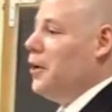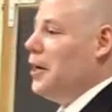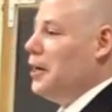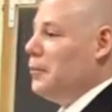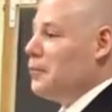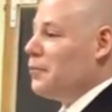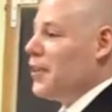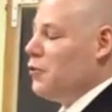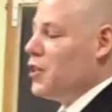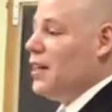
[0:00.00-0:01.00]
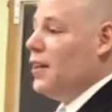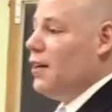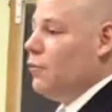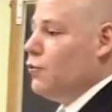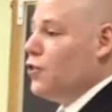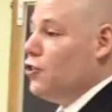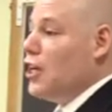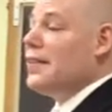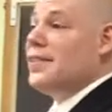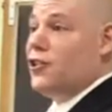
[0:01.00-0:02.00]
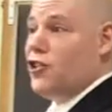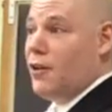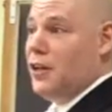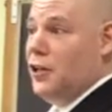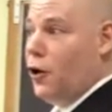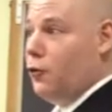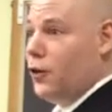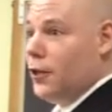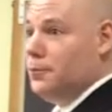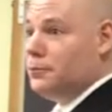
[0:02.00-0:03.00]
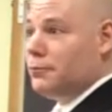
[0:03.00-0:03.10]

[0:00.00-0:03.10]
I was going to suggest the Chevy Nova.